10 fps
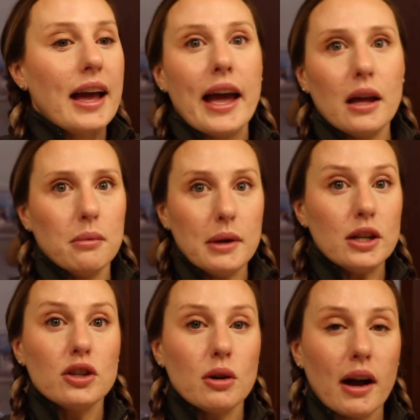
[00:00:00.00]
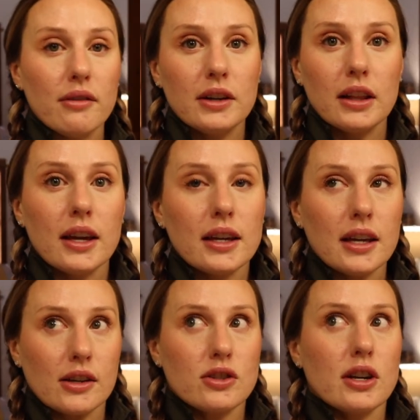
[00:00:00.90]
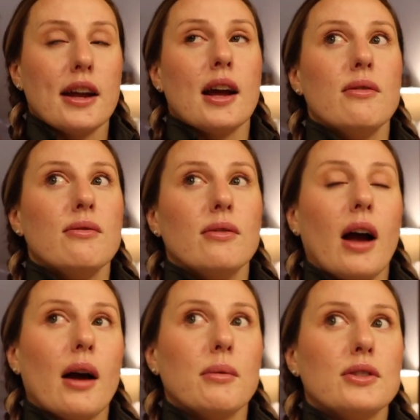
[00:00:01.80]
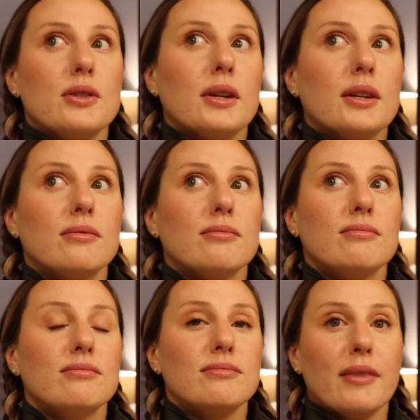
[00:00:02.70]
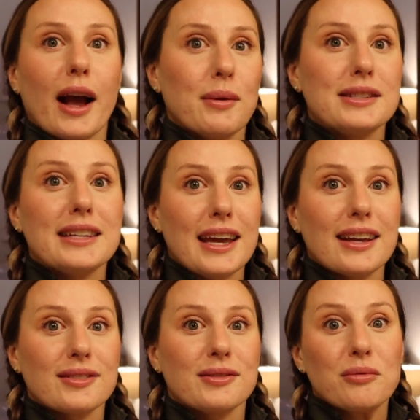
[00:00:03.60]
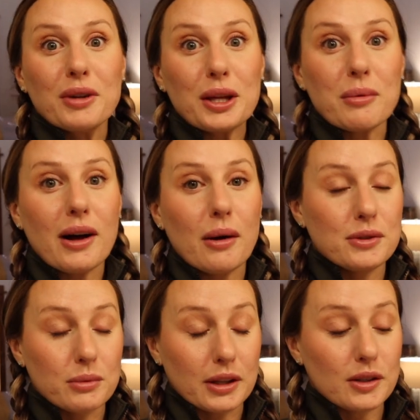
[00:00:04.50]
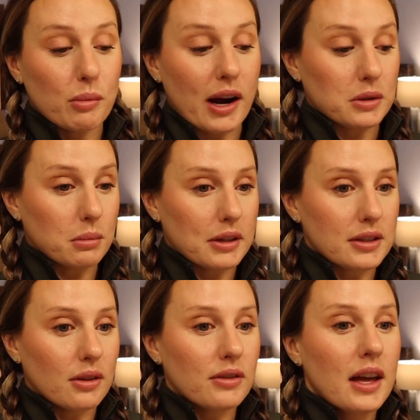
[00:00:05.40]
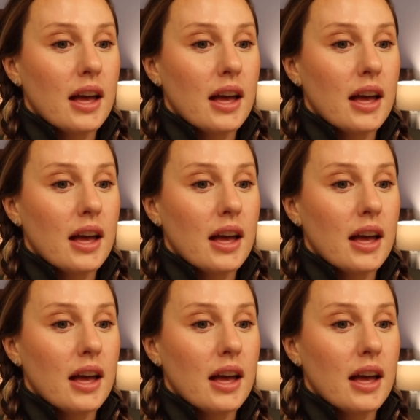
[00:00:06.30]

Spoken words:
And me too, I feel like yesterday I was skiing really well. I was really surprised with myself.